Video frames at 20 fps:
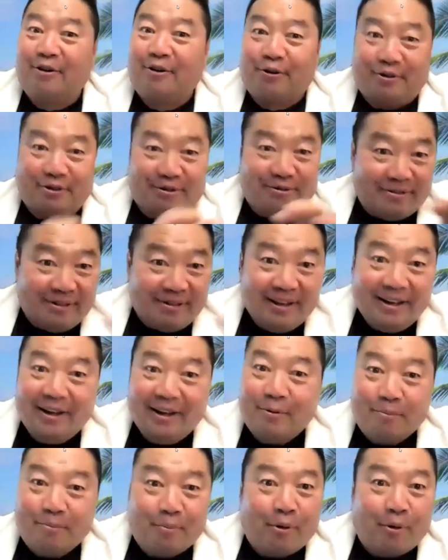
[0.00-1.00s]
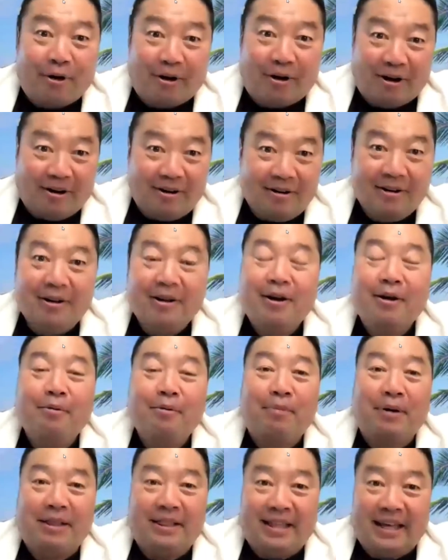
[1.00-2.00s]
or more,
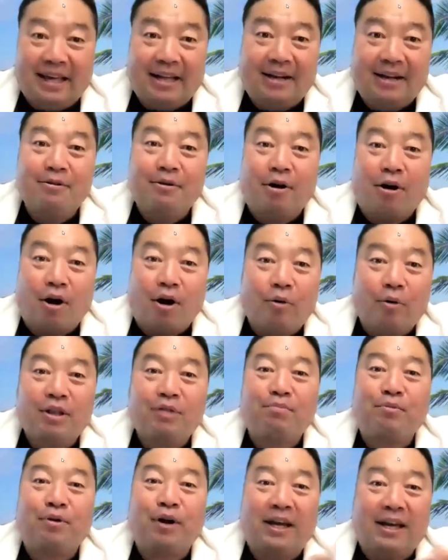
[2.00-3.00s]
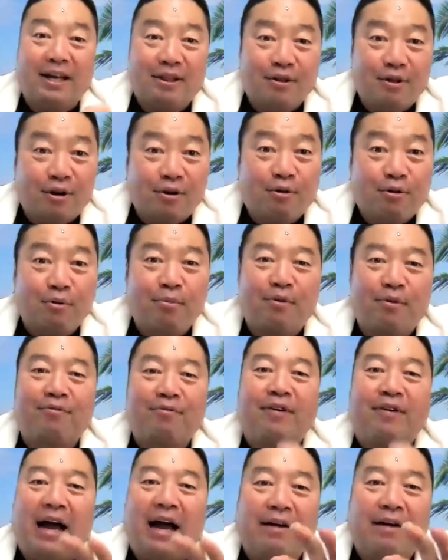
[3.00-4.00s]
but then always break into the group of
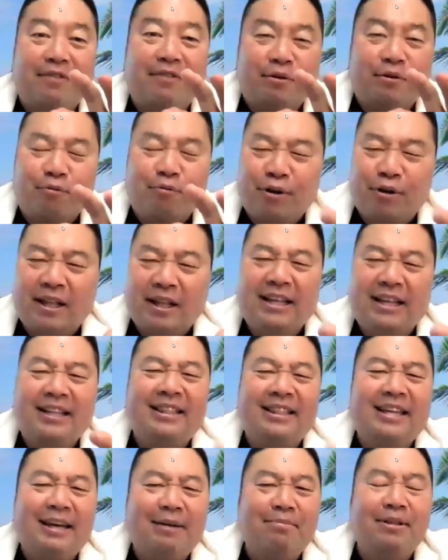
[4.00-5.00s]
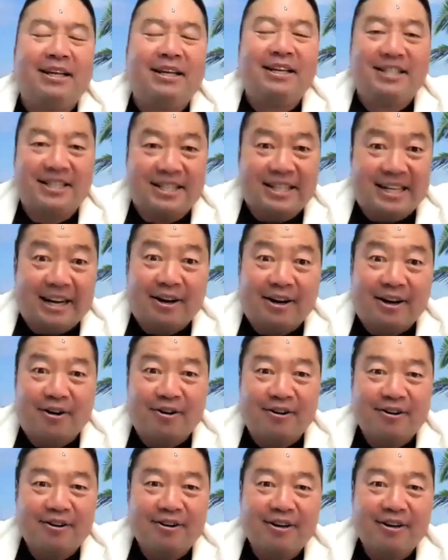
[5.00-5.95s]
5 and really deeply share.